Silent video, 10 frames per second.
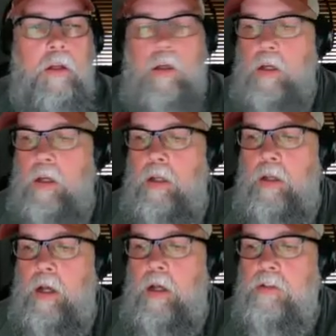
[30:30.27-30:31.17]
and
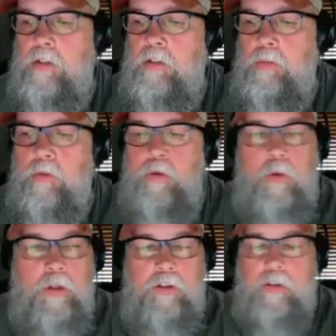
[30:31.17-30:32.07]
I see some new
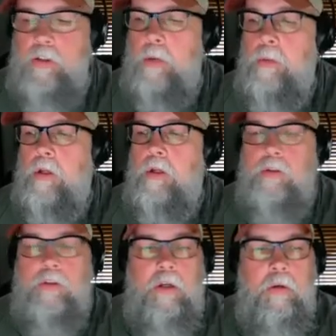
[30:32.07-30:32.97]
questions coming in,
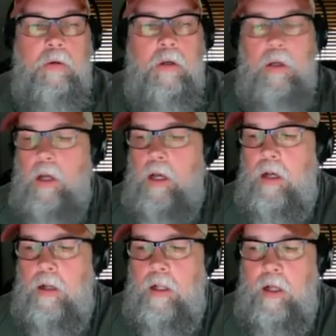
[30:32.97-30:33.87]
so
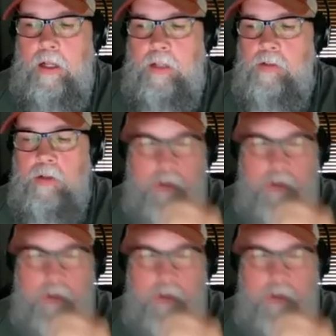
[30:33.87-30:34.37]
I'll I'll answer those